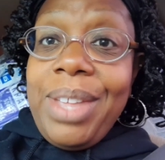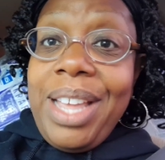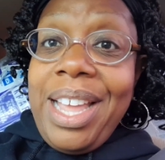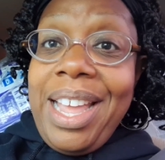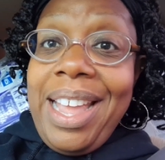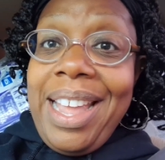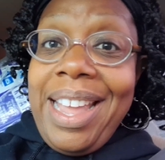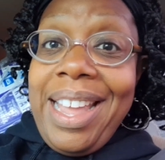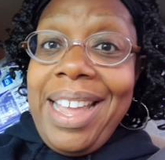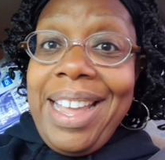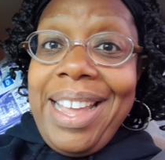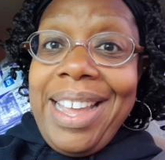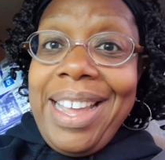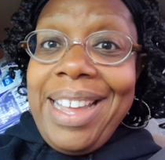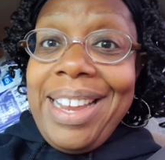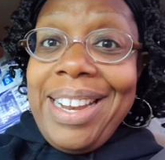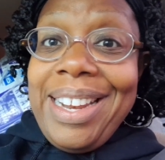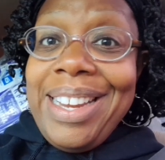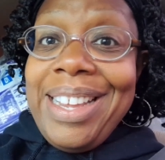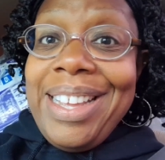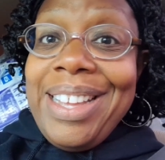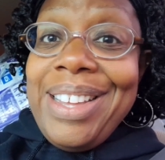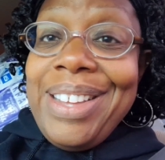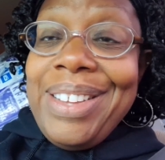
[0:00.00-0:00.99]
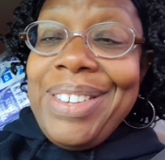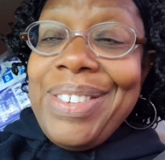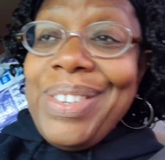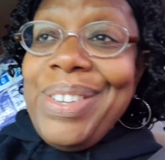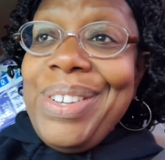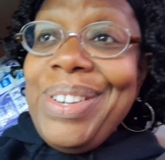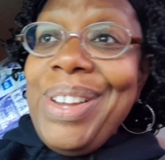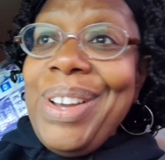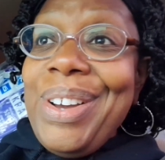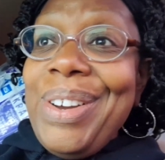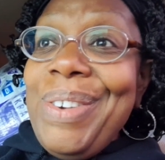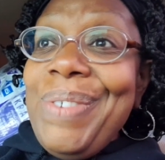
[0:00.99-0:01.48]
And,
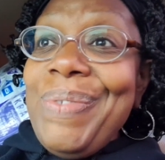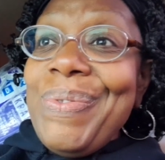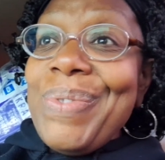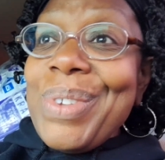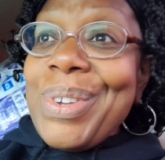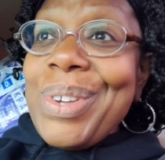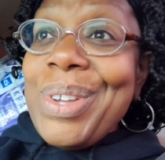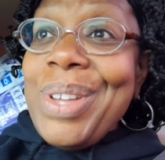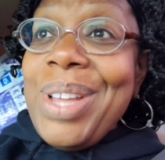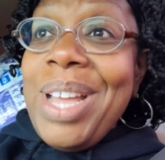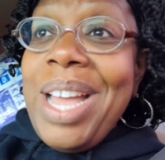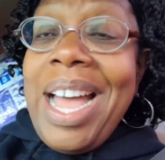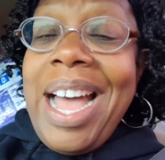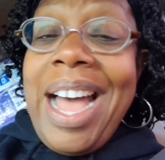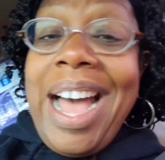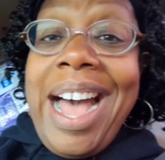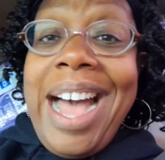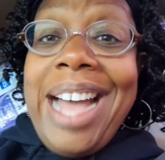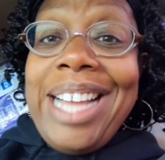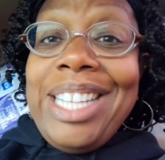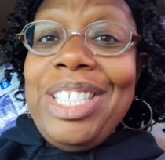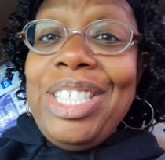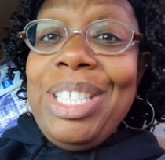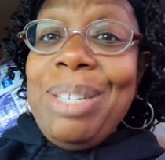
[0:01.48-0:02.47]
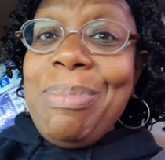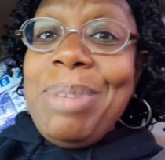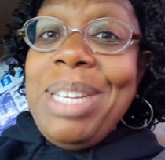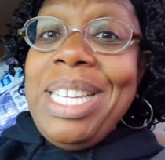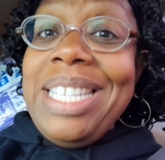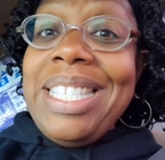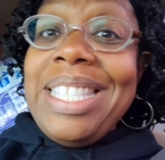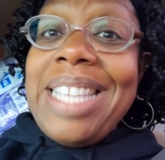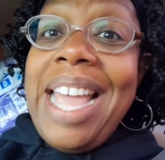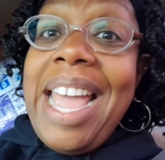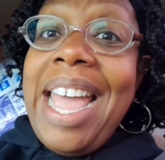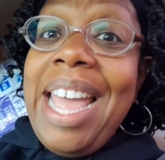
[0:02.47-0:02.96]
you know, I should
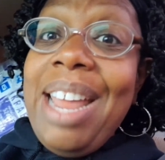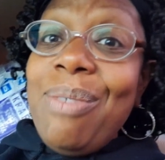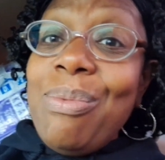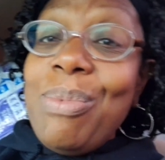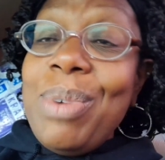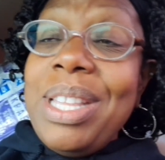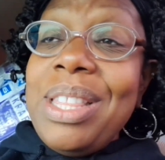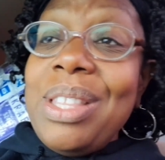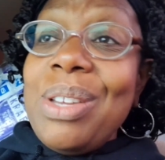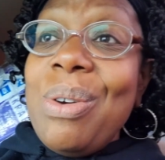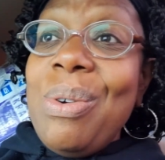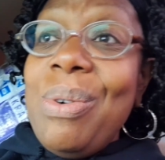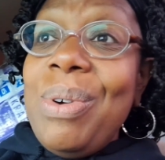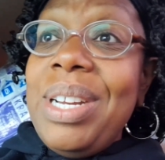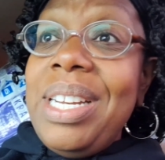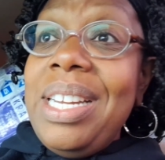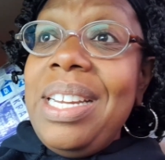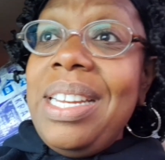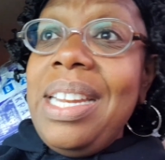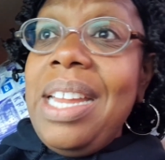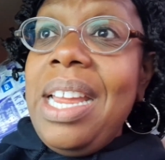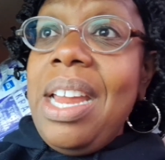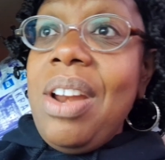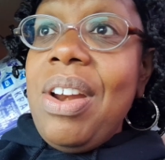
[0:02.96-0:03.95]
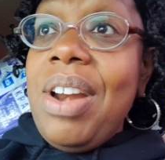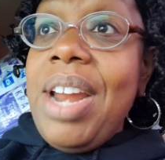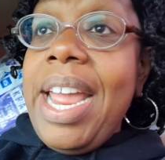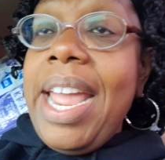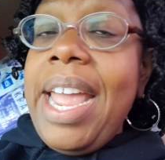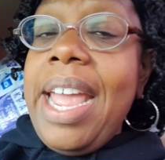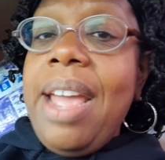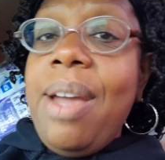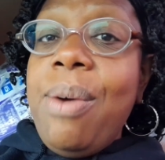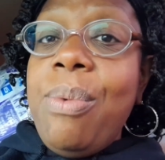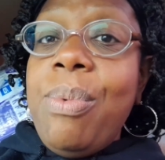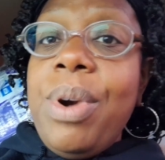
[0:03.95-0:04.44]
be set with going in there
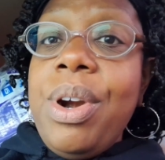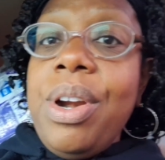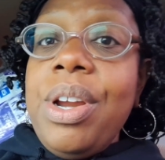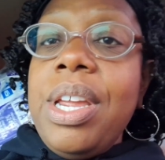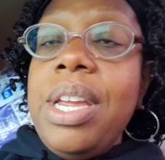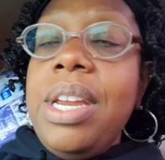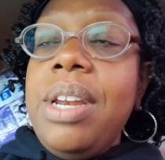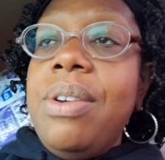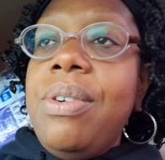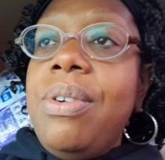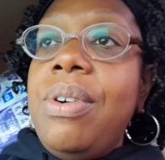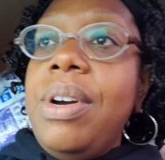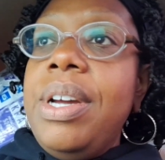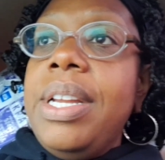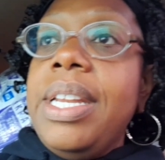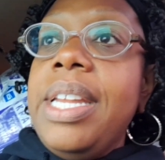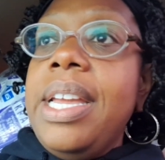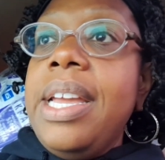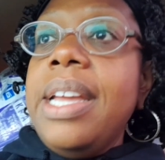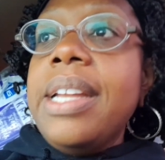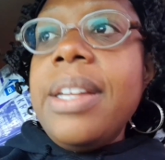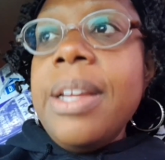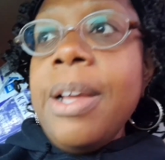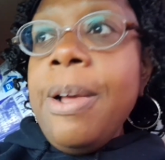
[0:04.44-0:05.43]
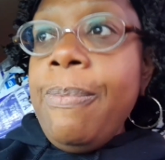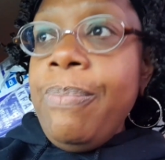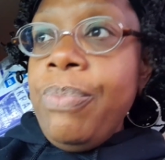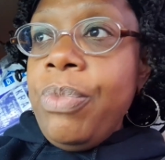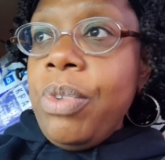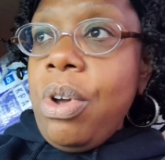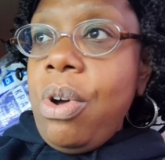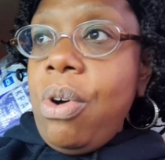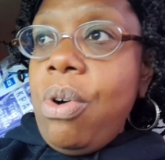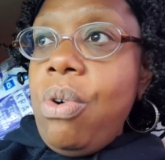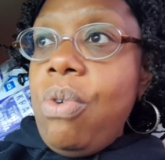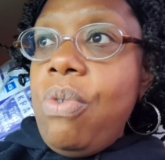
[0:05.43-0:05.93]
and working on it
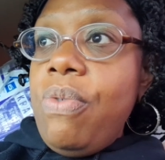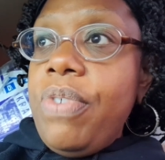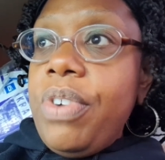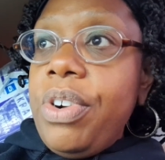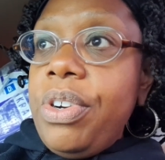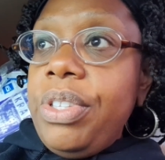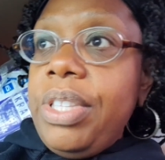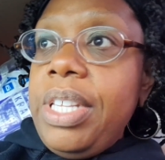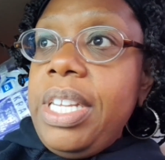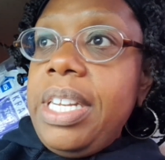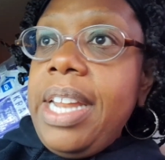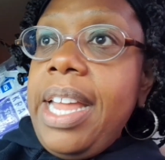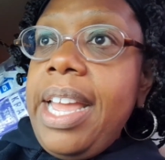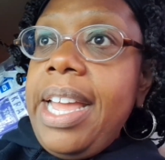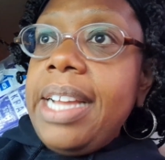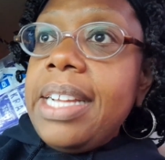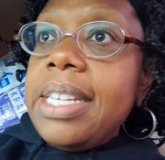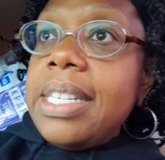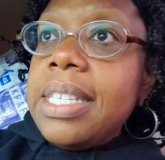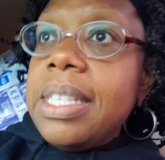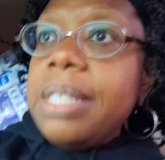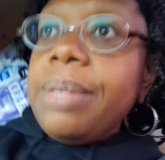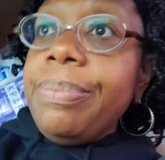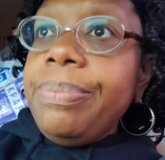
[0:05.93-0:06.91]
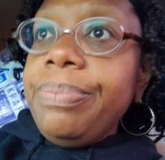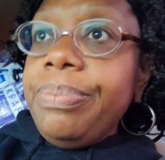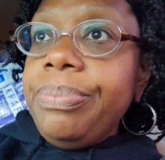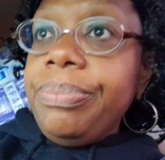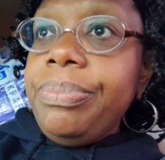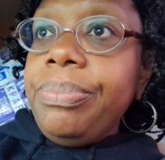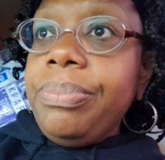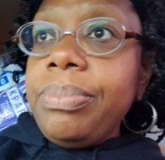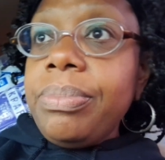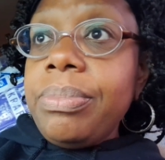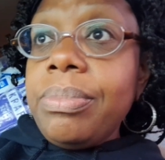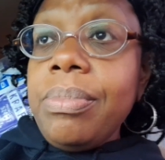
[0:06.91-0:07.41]
over the next
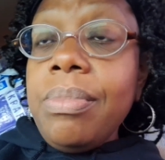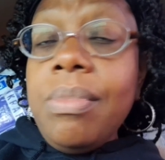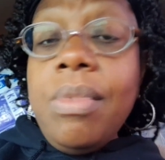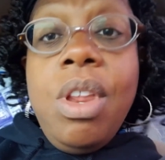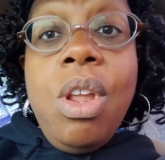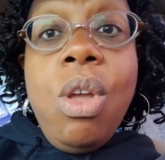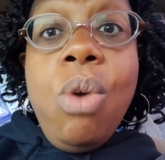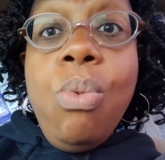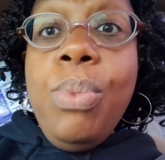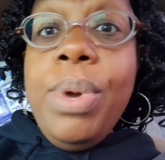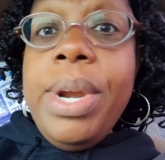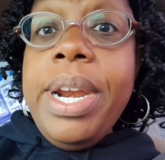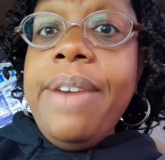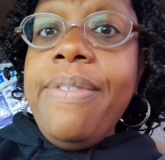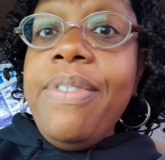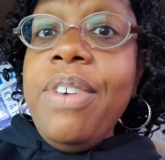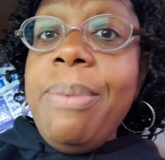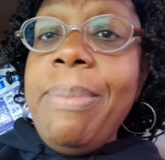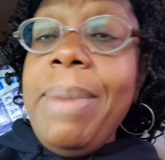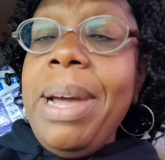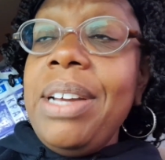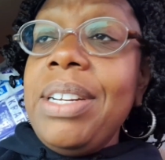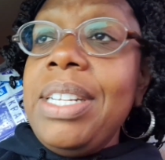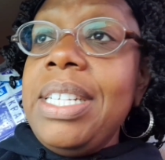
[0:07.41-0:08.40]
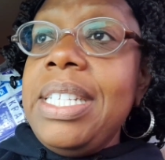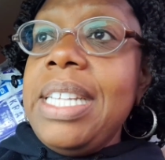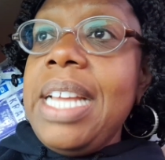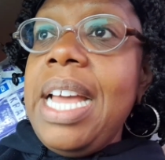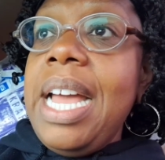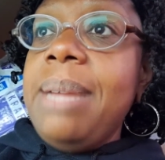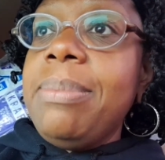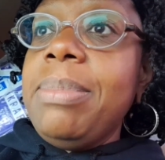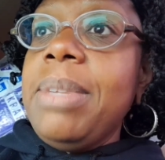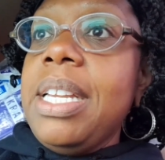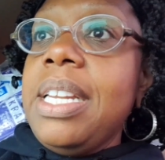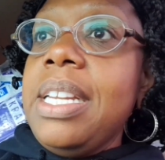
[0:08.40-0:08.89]
whatever amount of
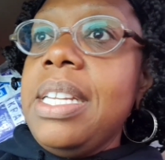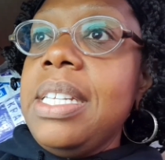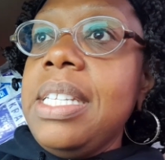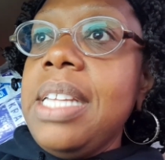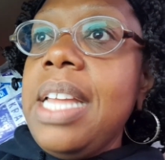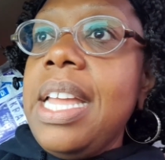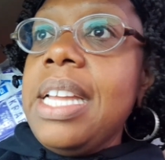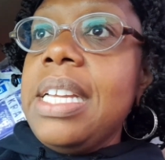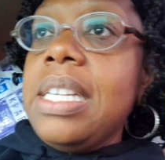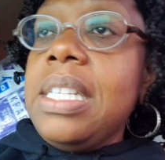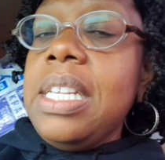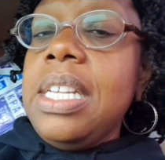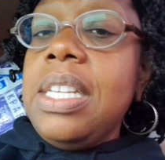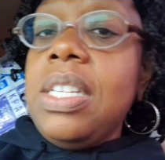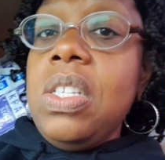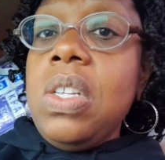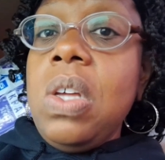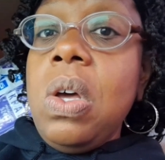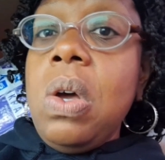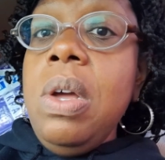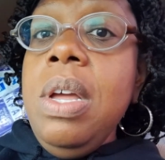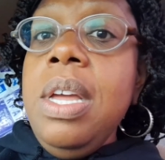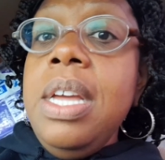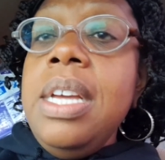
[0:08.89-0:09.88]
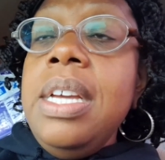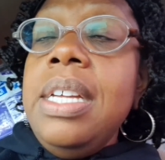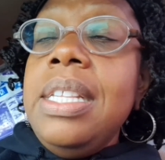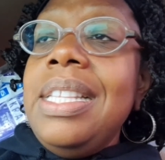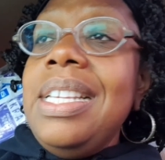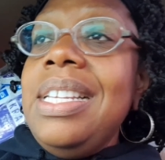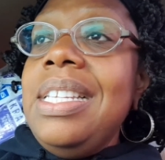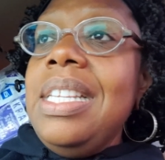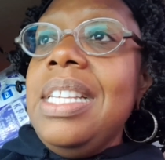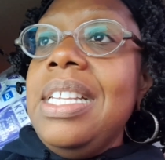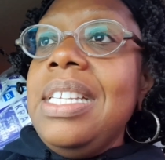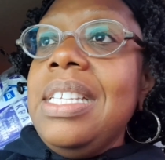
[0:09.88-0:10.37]
time that it takes. And so
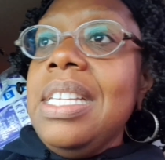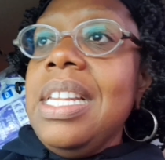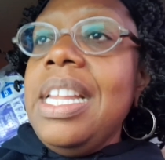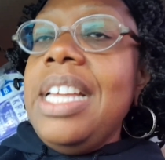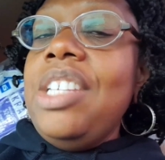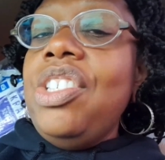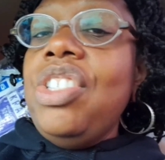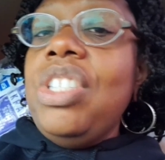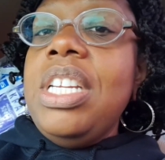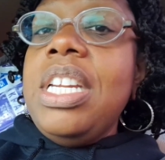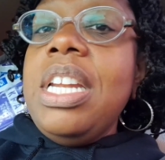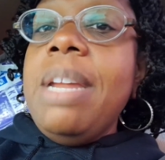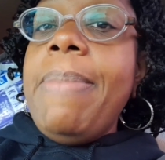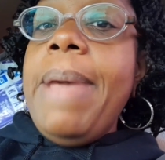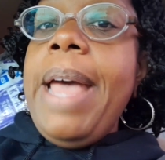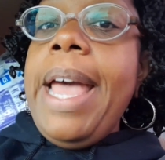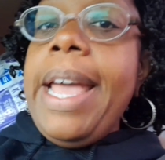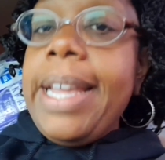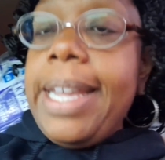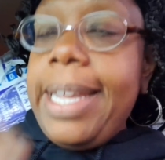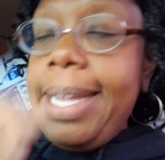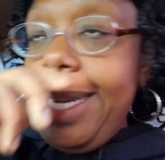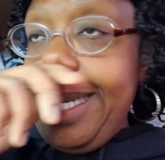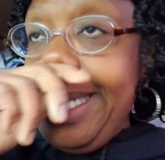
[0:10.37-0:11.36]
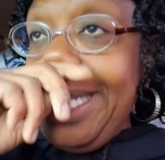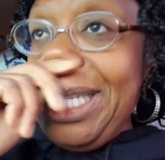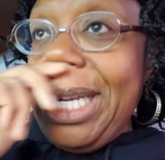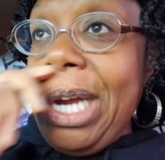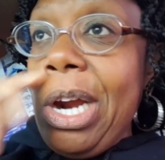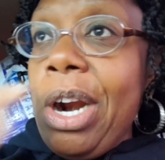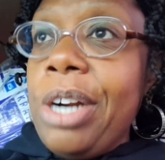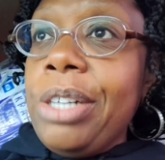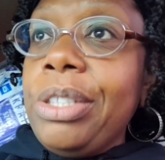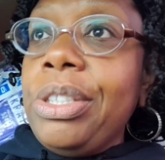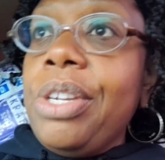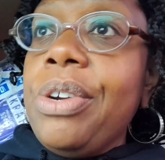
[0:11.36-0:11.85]
this insulation in the back, it is
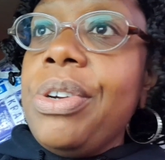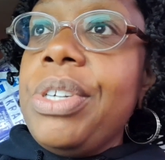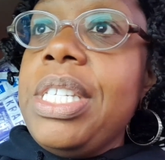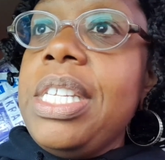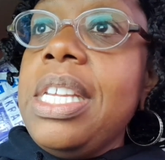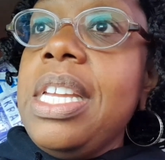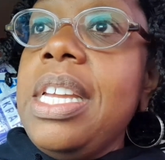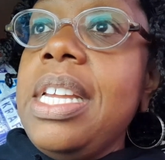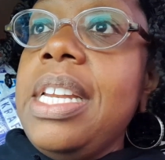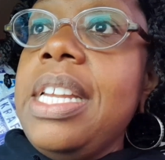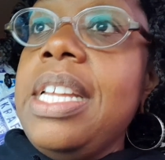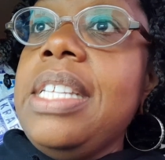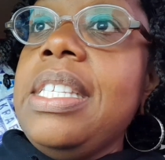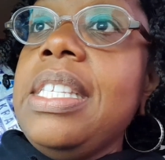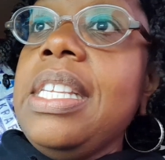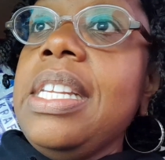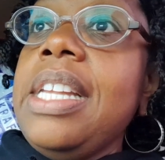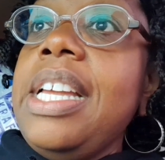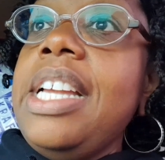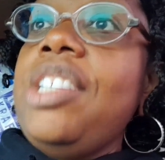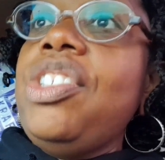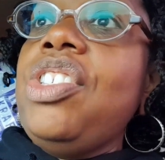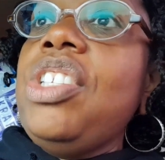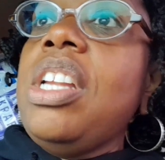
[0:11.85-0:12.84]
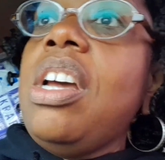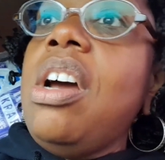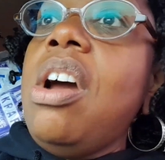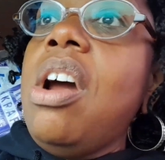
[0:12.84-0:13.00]
R-13 insulation.